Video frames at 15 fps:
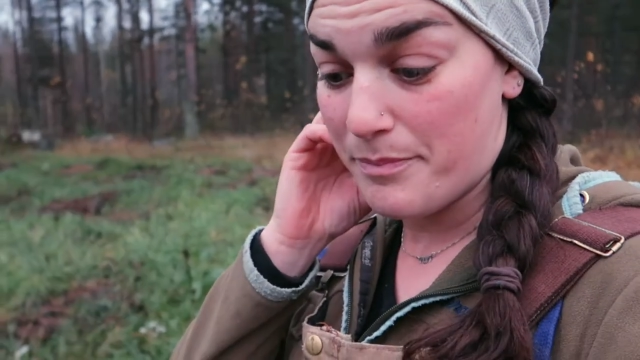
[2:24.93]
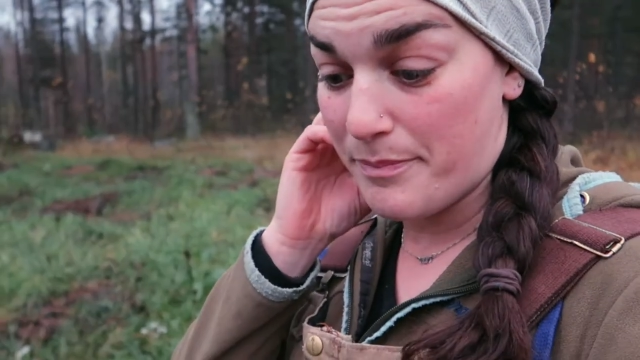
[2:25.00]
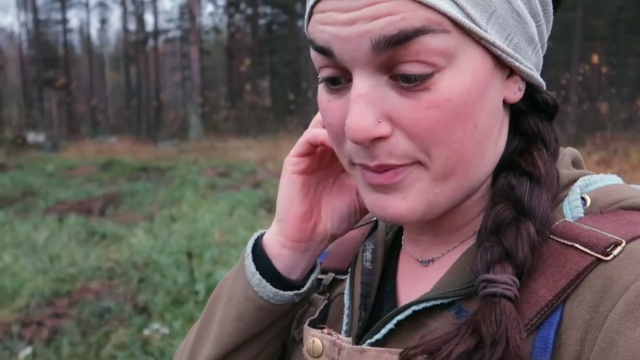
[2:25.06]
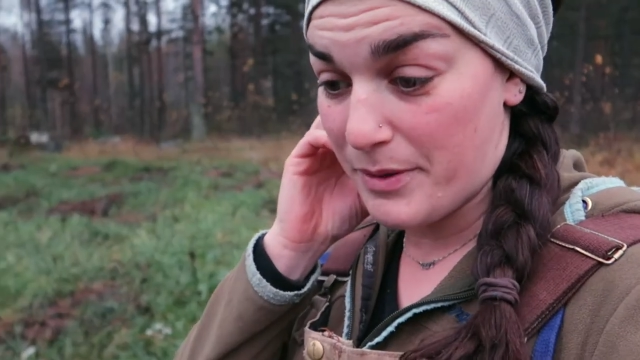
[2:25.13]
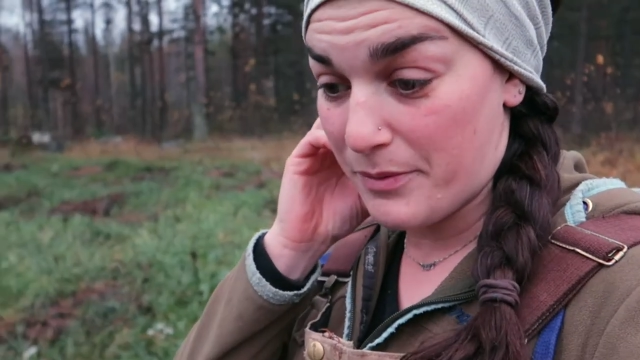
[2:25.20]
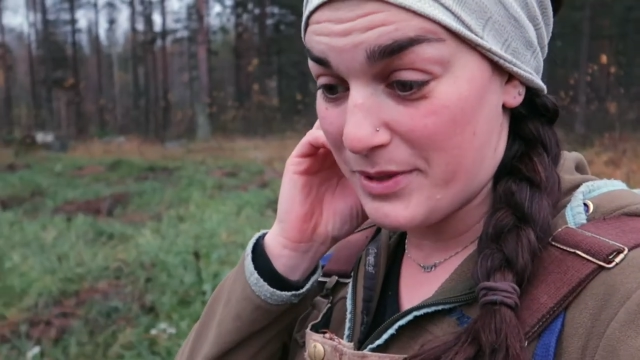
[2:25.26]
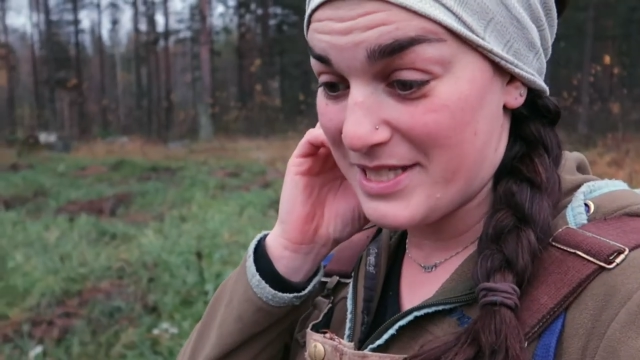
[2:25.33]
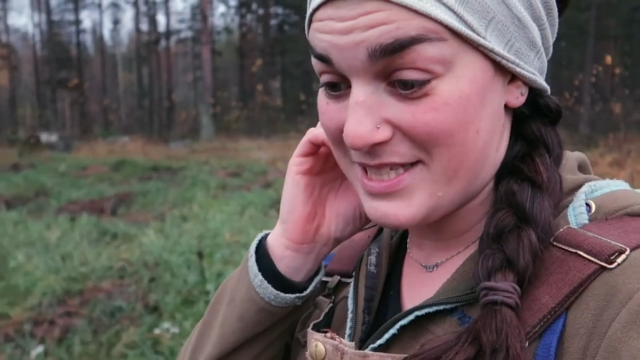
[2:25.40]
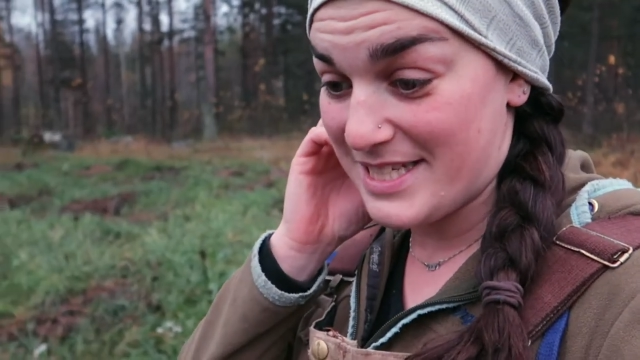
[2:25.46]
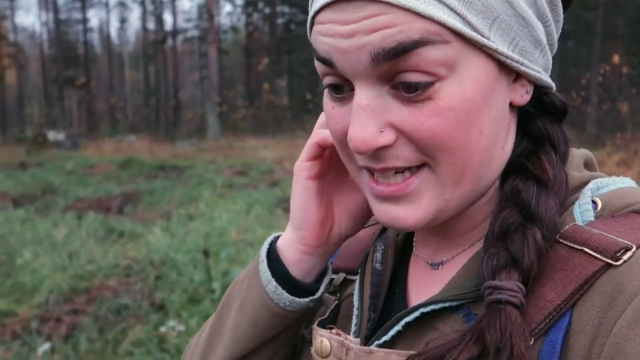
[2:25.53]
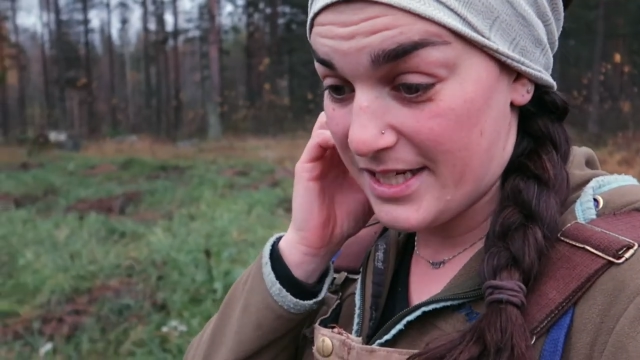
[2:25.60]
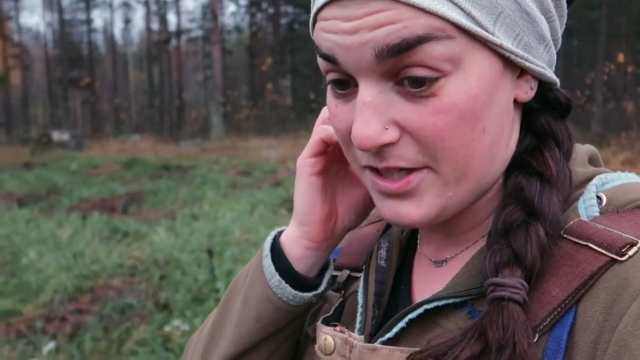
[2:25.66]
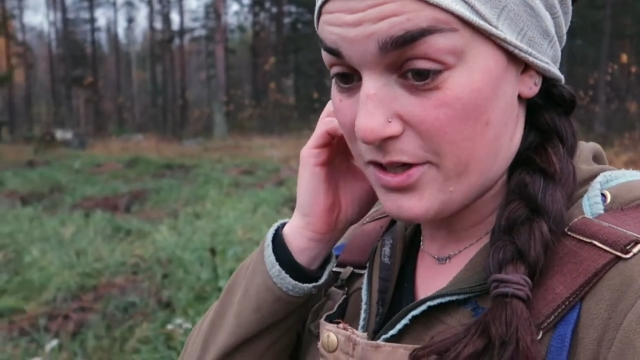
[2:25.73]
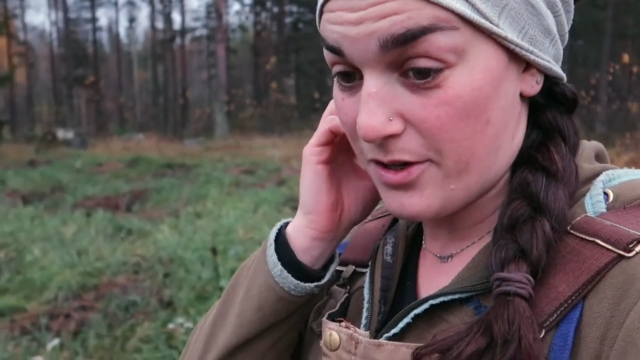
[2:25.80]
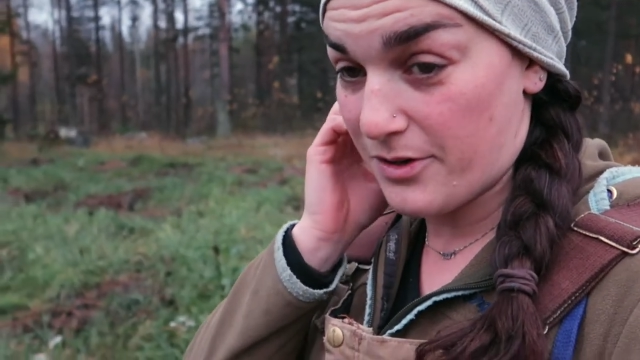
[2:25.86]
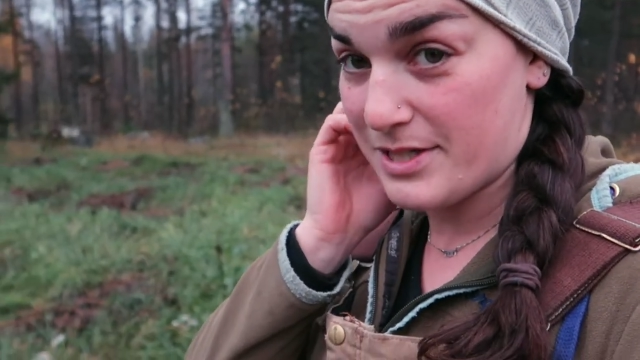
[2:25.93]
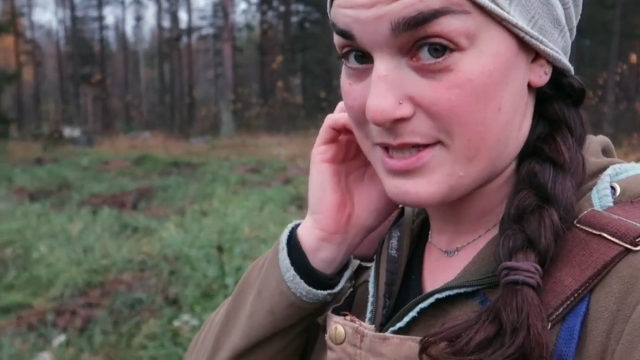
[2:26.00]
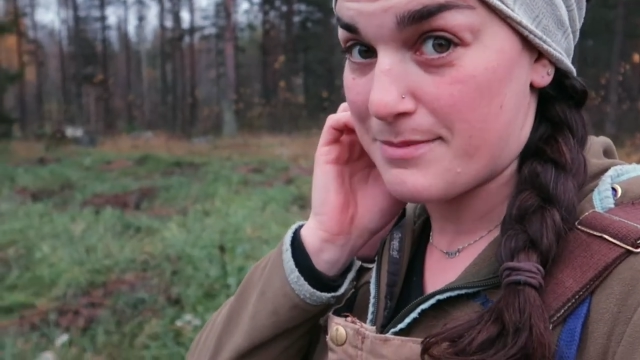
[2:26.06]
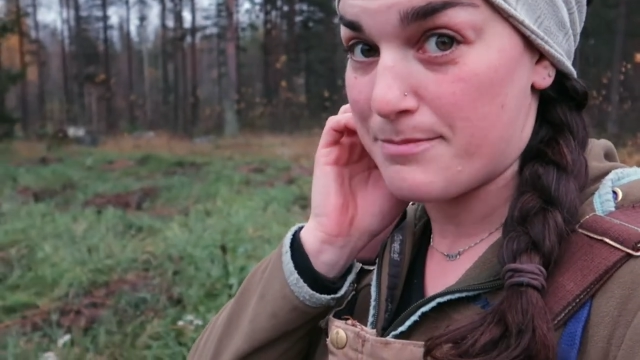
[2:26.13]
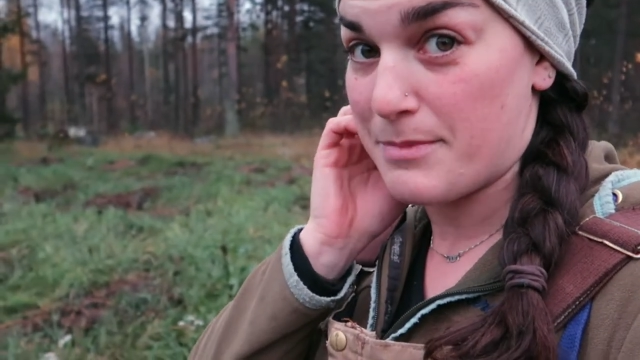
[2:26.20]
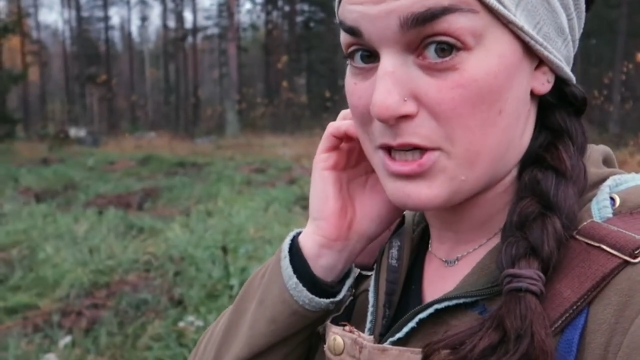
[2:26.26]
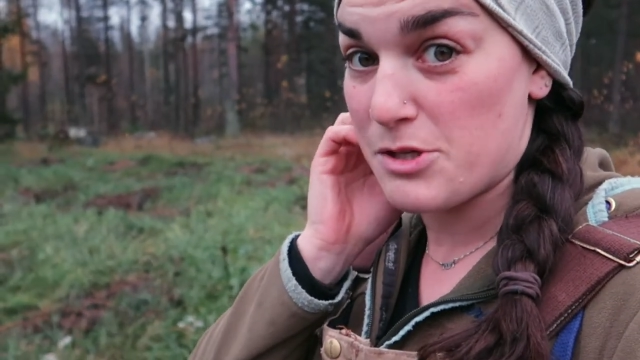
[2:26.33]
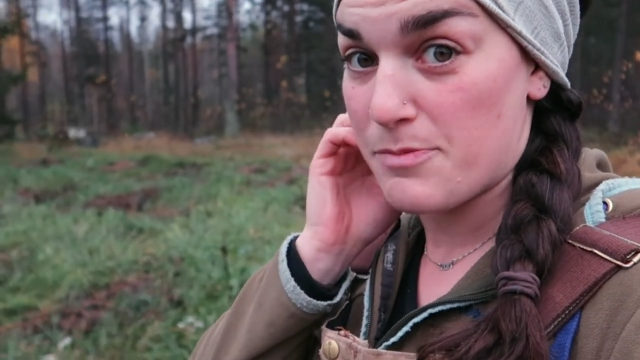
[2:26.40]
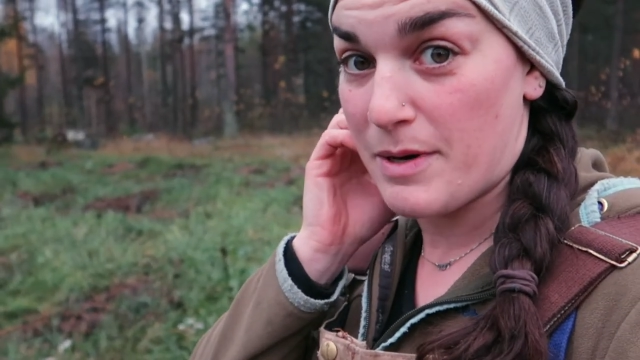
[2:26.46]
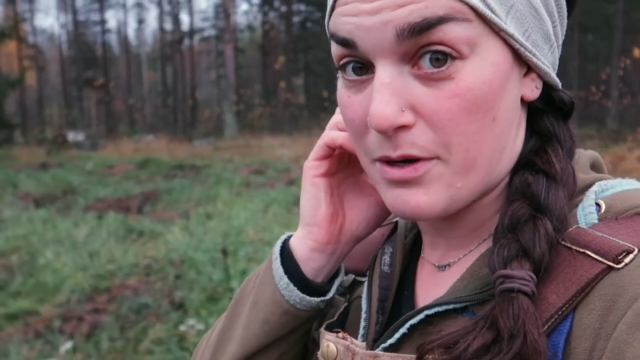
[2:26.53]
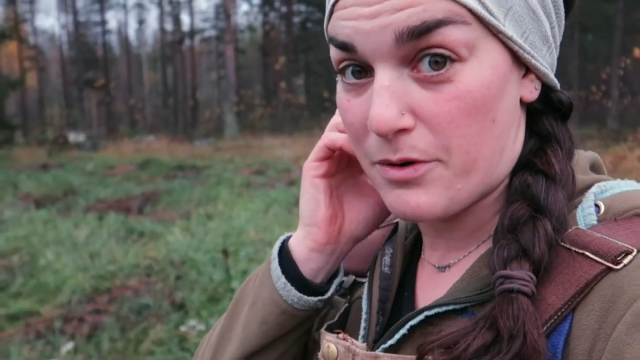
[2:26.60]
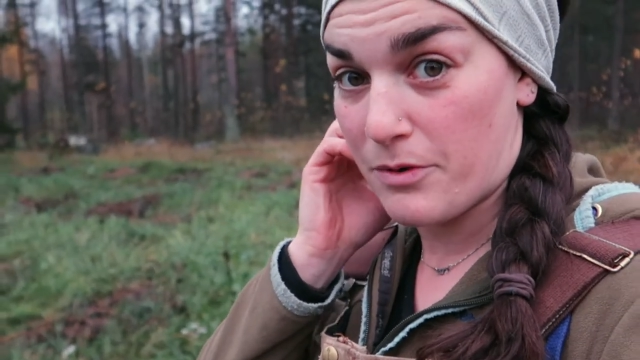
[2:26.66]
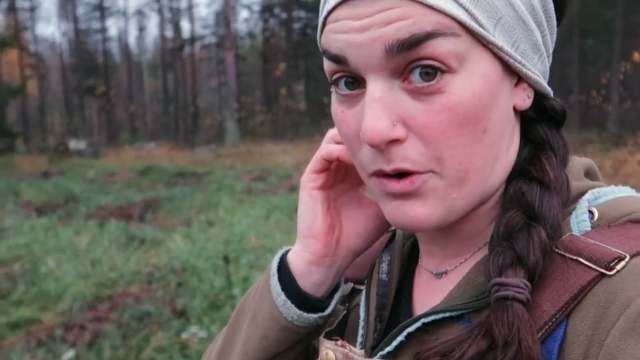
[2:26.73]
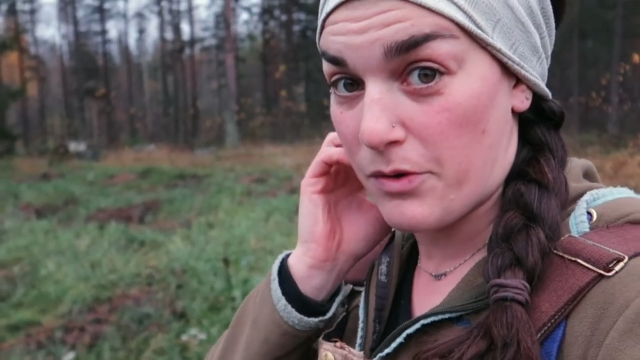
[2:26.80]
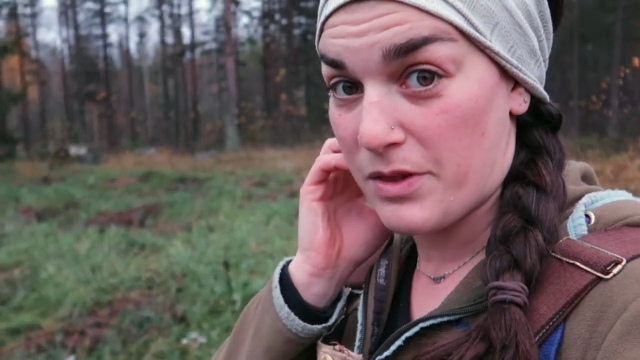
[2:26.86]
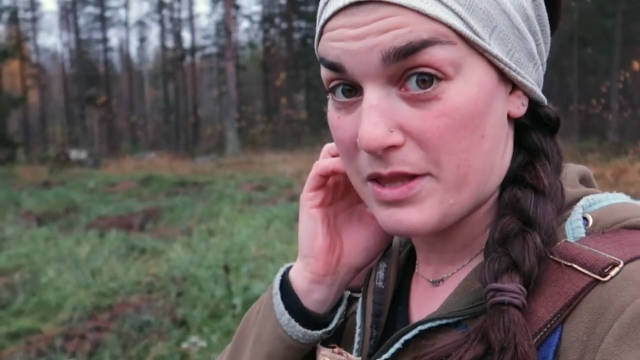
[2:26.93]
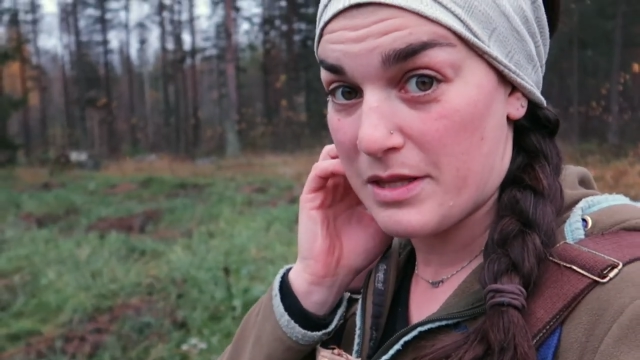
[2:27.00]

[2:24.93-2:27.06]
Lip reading: but we did notice much better growth